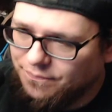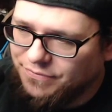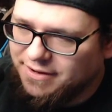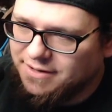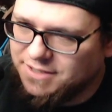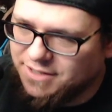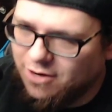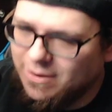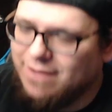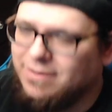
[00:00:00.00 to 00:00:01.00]
to go
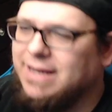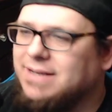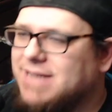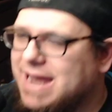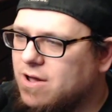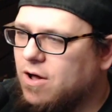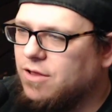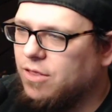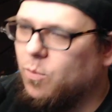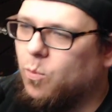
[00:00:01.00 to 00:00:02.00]
out and take on
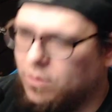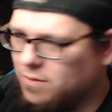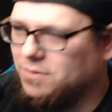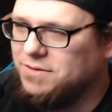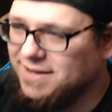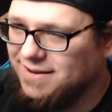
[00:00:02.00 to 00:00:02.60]
the world.